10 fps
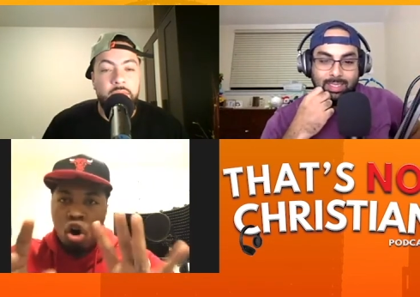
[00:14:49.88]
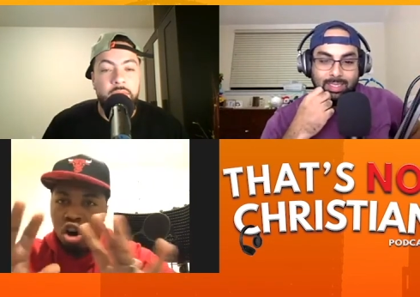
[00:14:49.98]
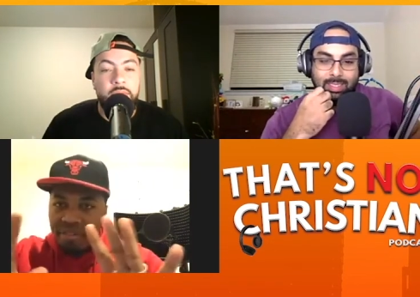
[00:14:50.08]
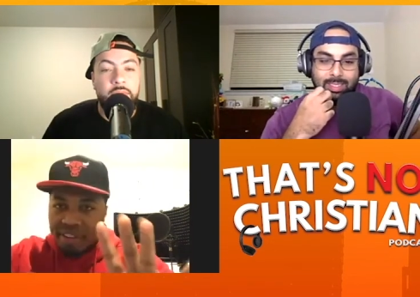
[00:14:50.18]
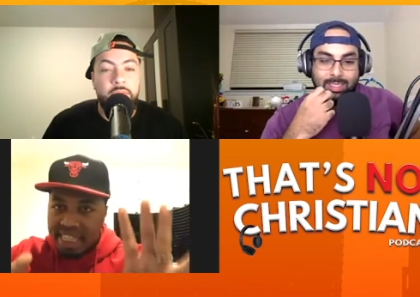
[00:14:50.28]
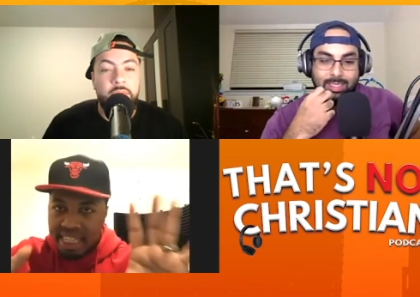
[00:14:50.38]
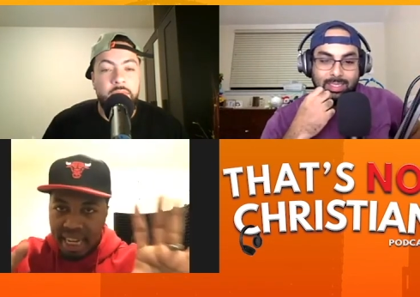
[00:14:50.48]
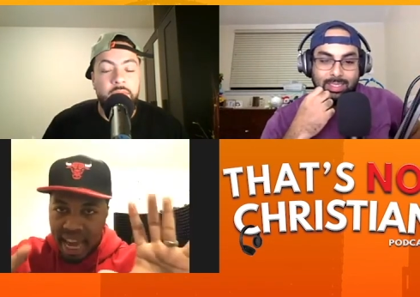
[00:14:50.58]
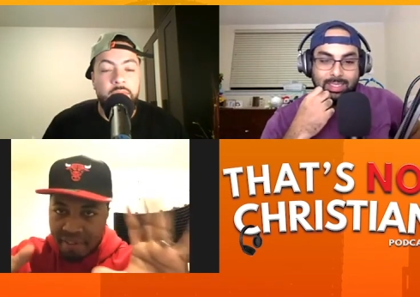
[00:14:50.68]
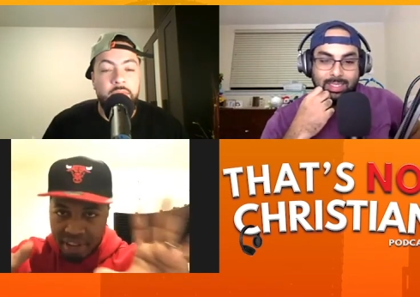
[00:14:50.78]
Speaker 1: all of us
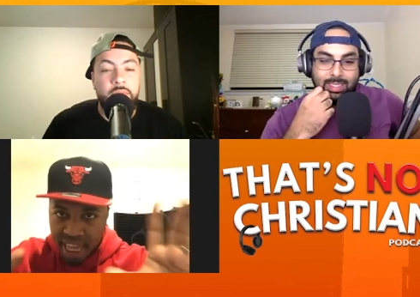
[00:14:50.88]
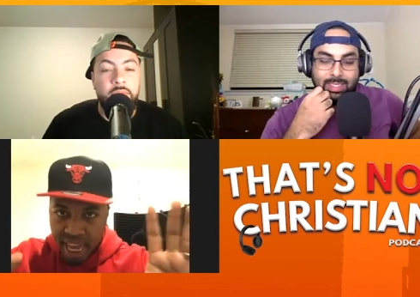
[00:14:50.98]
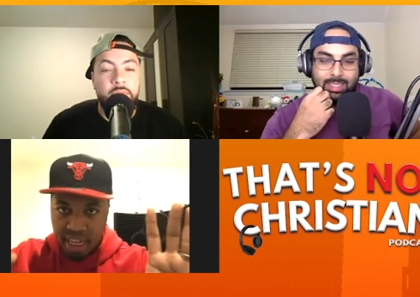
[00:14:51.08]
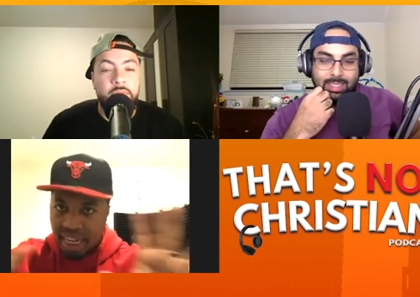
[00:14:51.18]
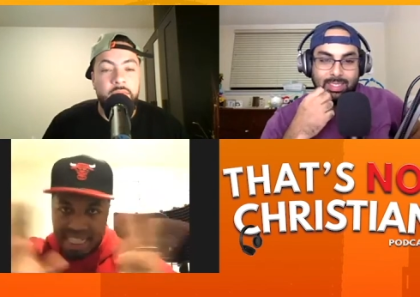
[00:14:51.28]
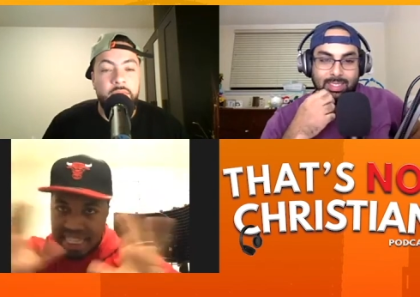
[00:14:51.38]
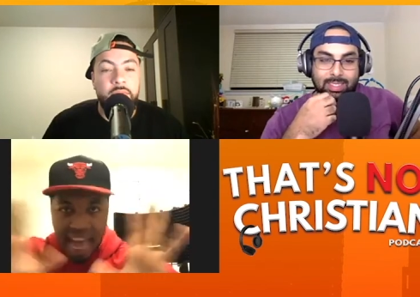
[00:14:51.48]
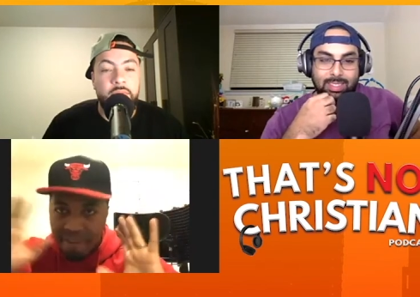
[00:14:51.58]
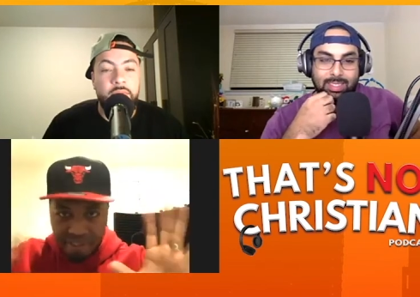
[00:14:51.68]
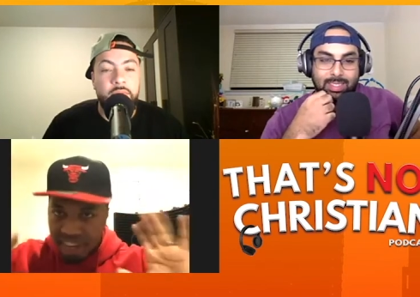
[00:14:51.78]
sin every day. Let's
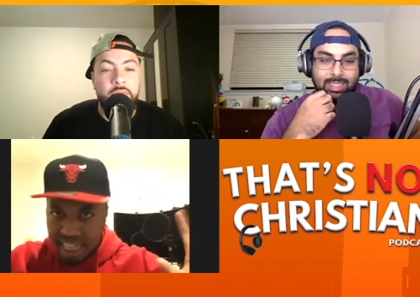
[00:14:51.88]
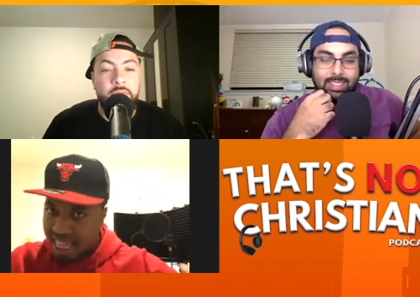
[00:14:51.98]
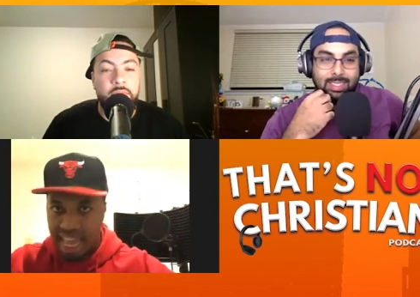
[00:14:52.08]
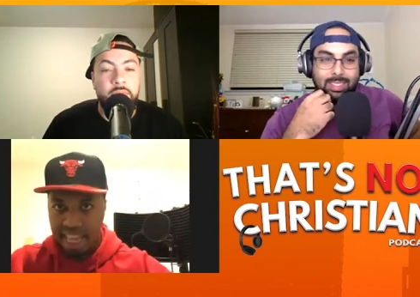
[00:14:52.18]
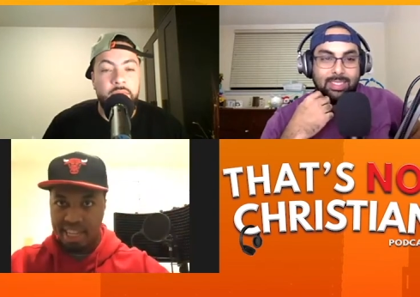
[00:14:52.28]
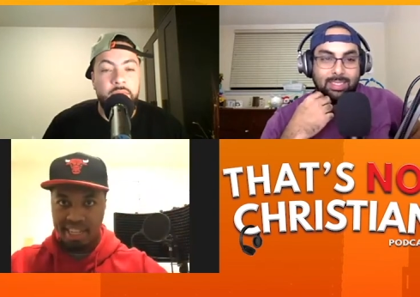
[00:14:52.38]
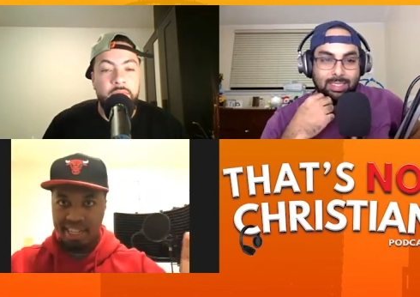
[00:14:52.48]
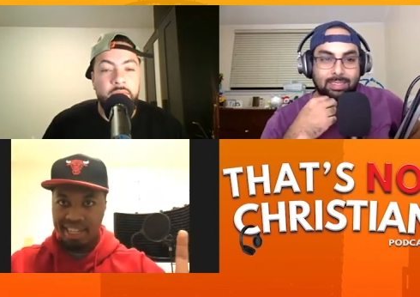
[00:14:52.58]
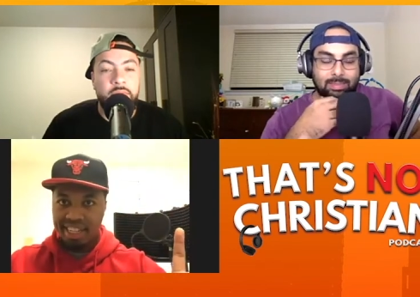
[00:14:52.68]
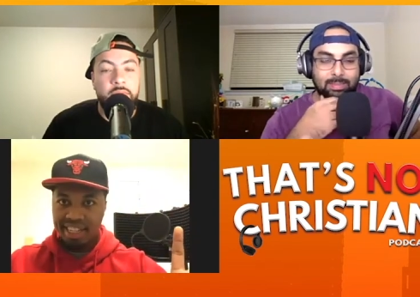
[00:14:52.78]
not forget that.
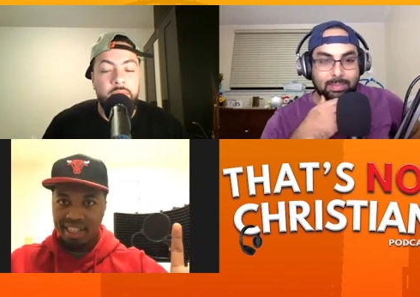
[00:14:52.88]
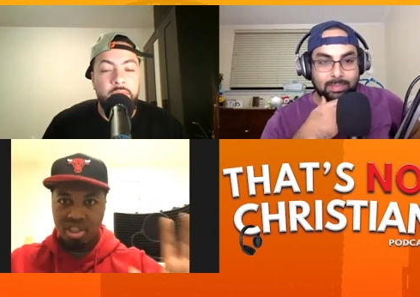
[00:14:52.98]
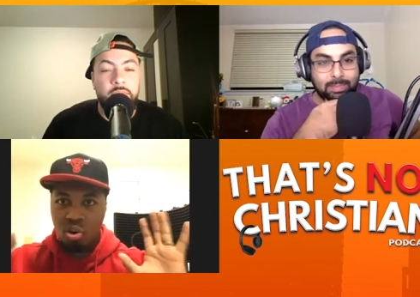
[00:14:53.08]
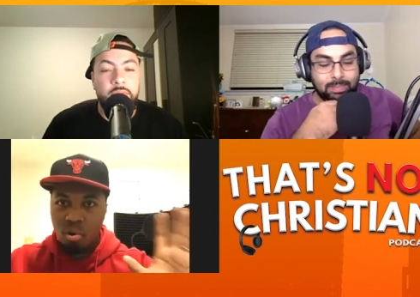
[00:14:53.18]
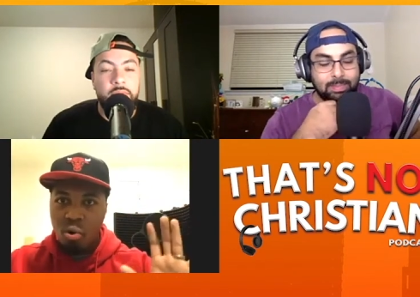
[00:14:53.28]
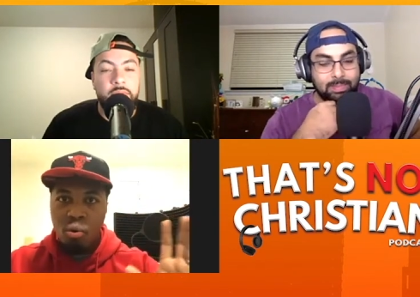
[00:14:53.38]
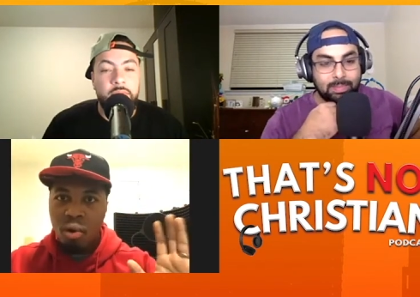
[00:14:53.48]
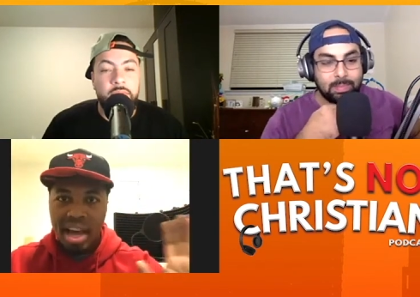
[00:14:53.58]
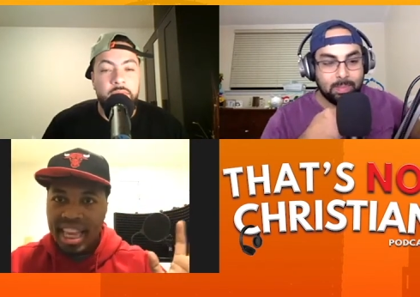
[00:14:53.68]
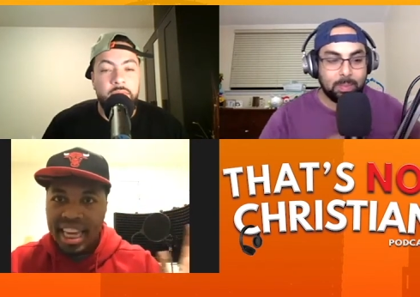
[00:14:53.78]
So
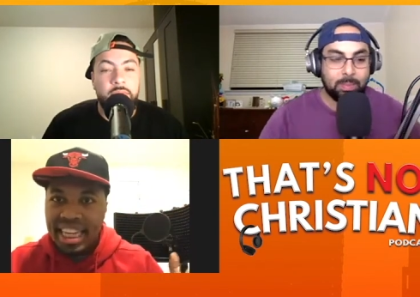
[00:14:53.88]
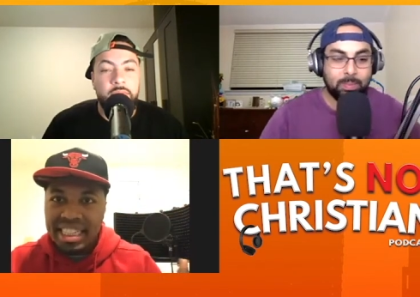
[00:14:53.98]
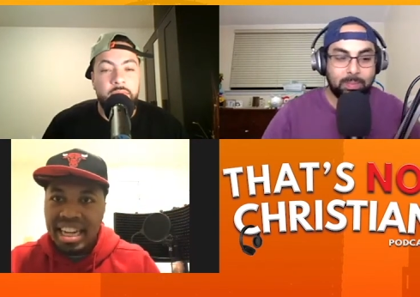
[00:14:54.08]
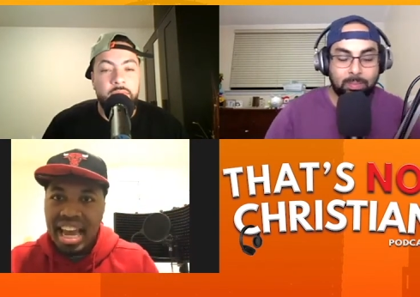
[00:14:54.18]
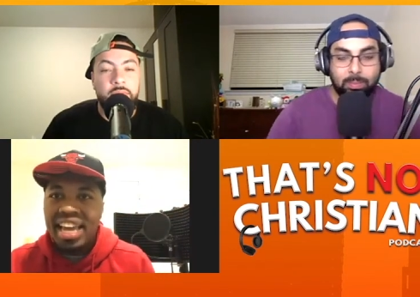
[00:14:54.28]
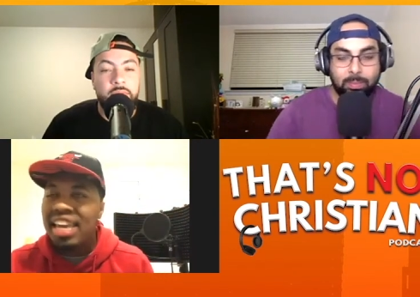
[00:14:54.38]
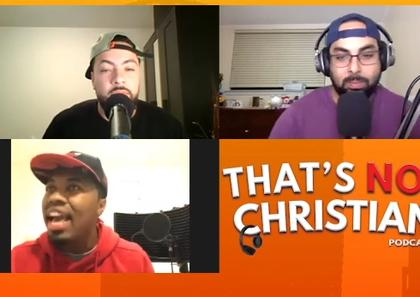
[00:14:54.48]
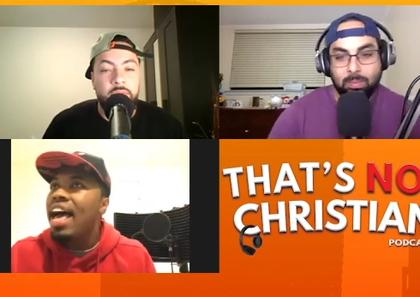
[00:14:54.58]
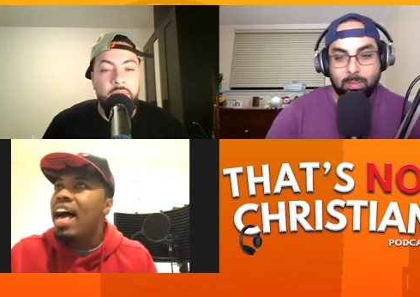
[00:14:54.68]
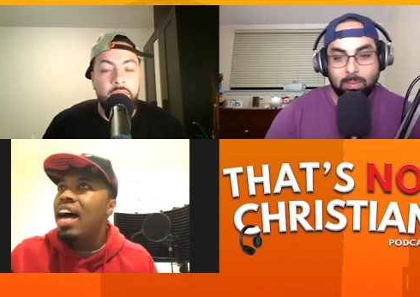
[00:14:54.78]
whether he's like,
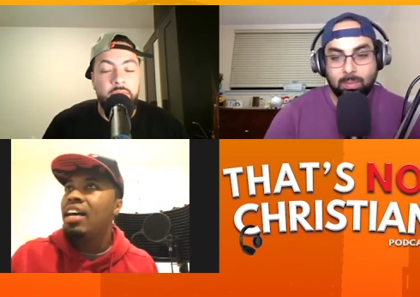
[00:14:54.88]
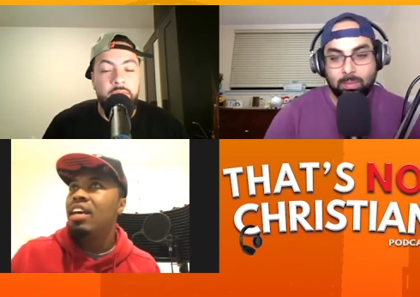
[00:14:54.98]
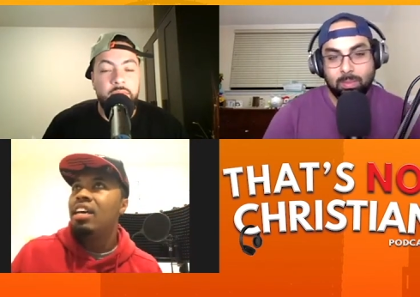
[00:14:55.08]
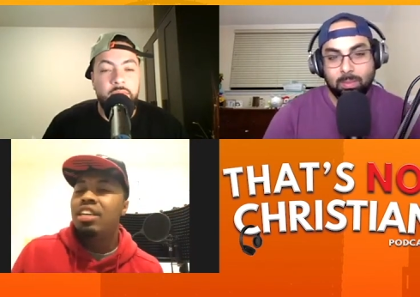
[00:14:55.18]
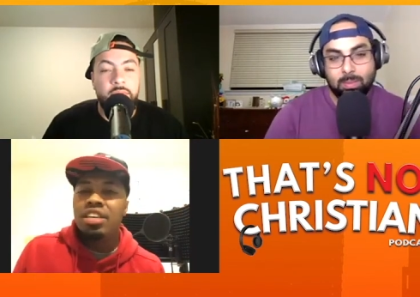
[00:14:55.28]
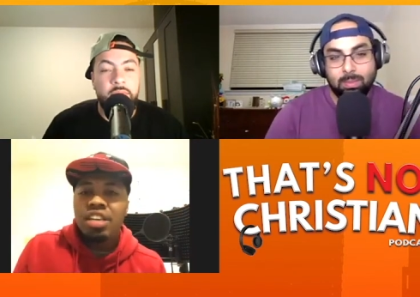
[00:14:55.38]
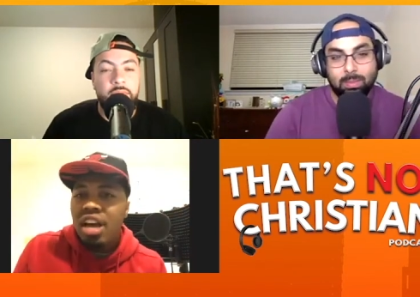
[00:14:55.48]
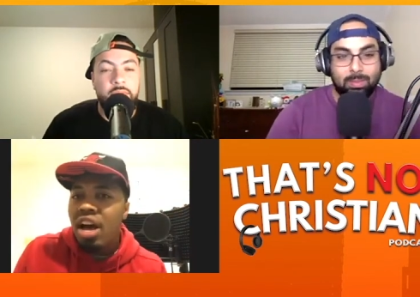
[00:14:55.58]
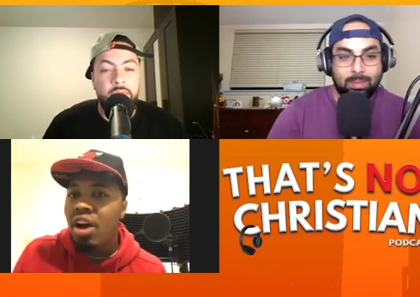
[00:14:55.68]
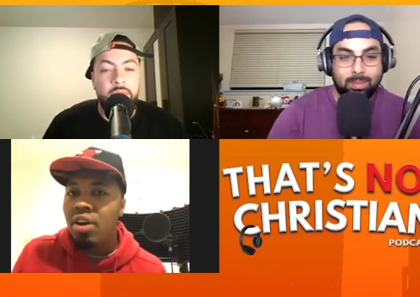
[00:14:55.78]
yeah, you
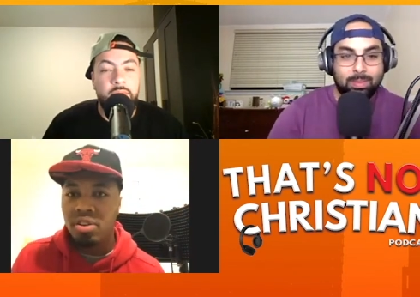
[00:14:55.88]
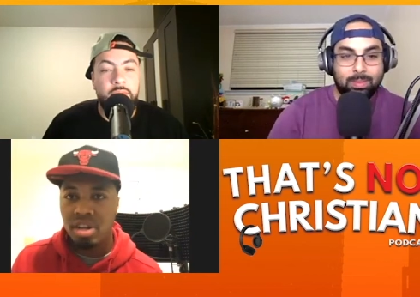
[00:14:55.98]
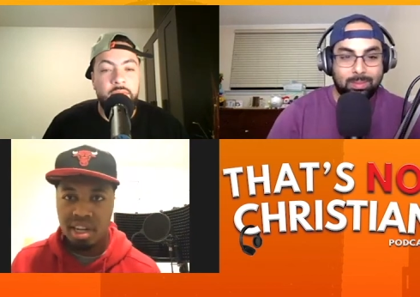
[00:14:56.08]
know,